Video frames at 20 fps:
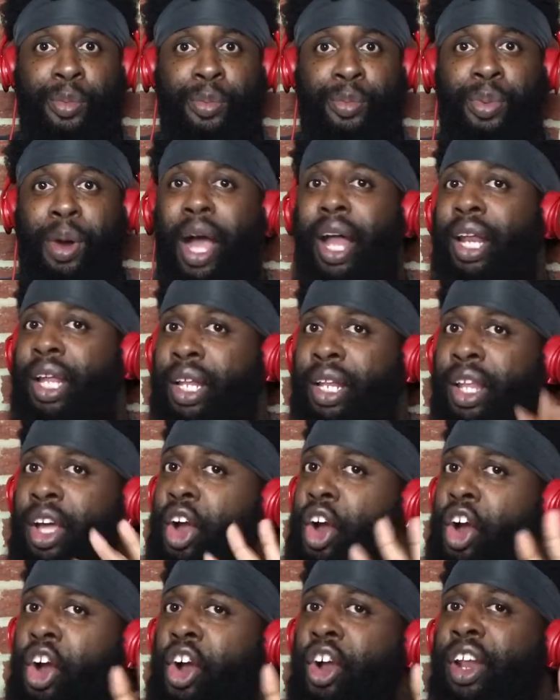Probably a
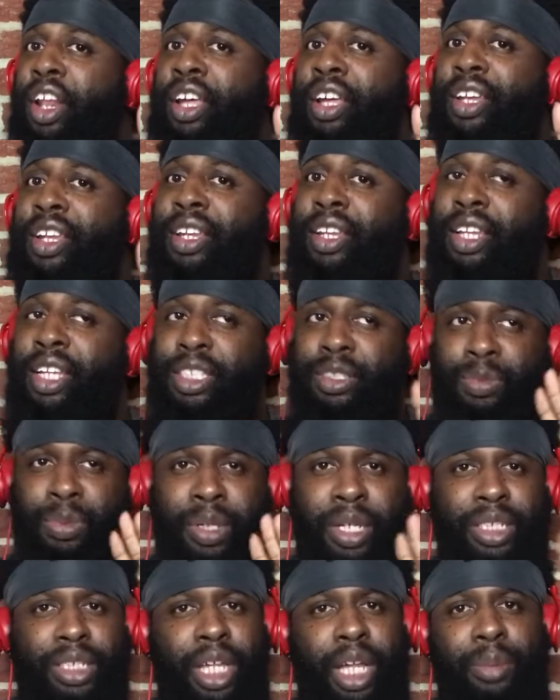little earlier than this
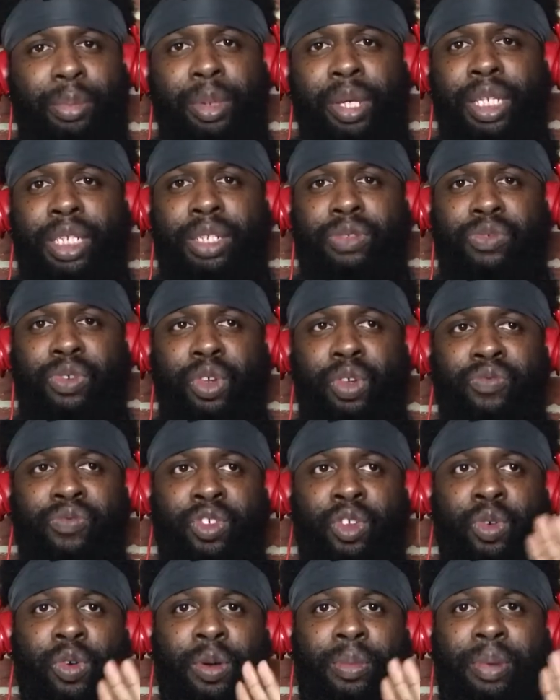because I'm getting this
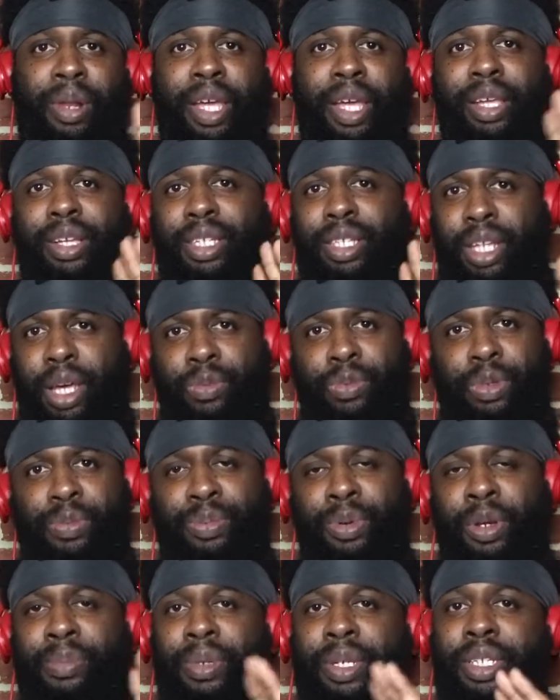review up late because I was
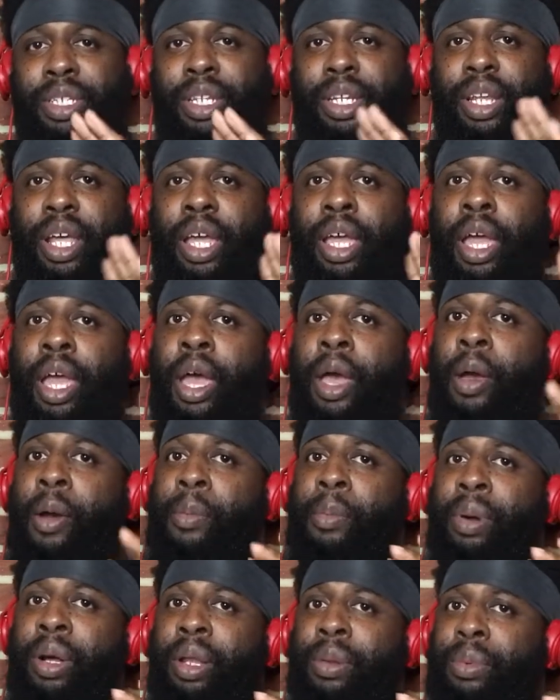pretty busy today.
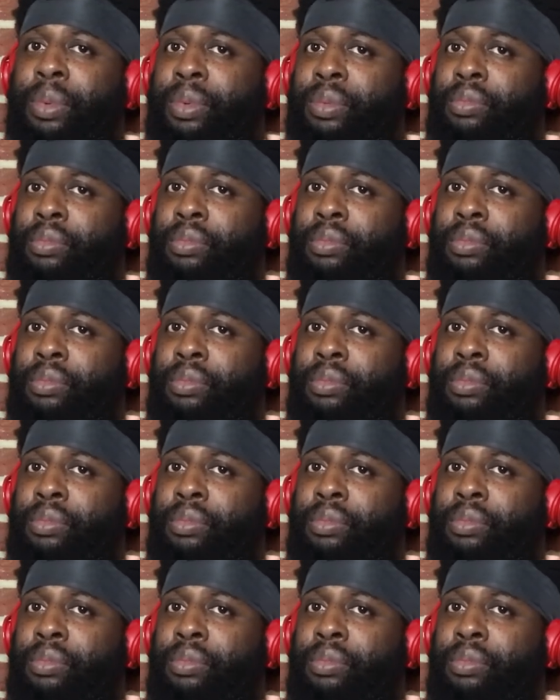But